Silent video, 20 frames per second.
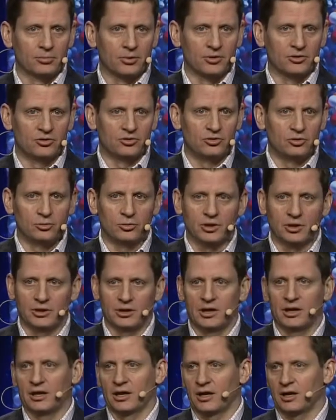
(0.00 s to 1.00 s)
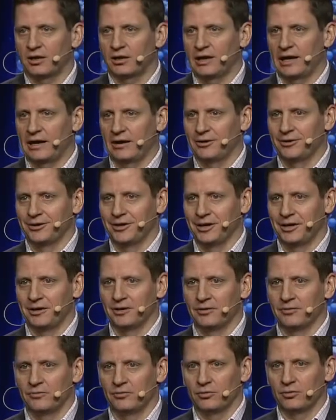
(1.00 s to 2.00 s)
but do it in a cloud
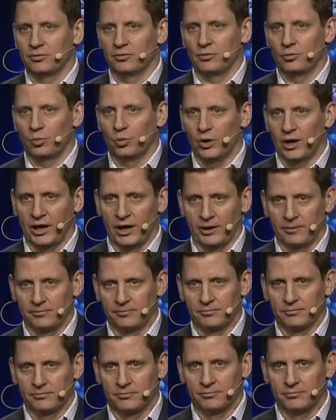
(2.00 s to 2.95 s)
native way,